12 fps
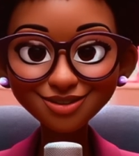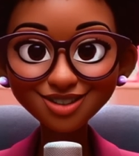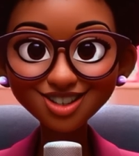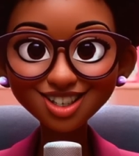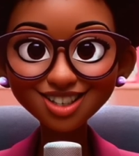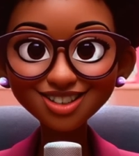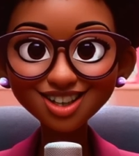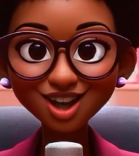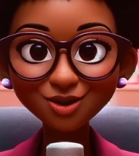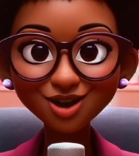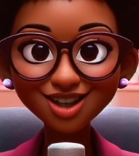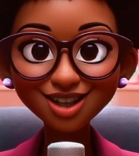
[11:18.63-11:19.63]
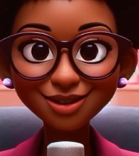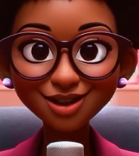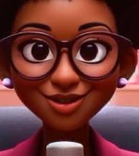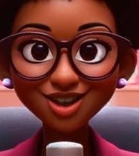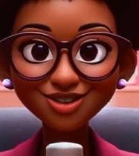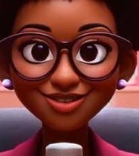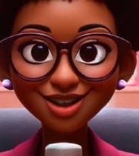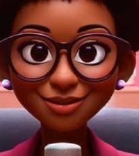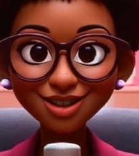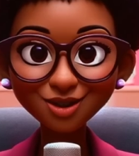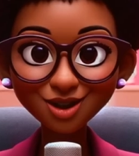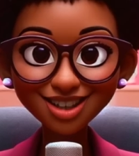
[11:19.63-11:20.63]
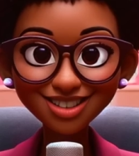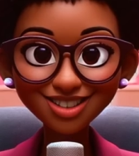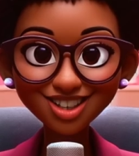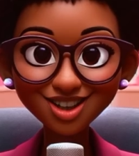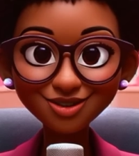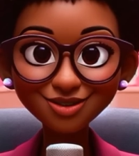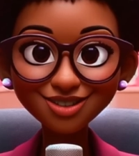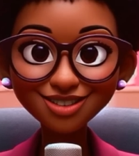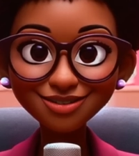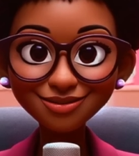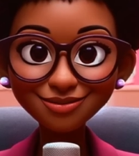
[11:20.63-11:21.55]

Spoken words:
She does not worry about her family when it snows.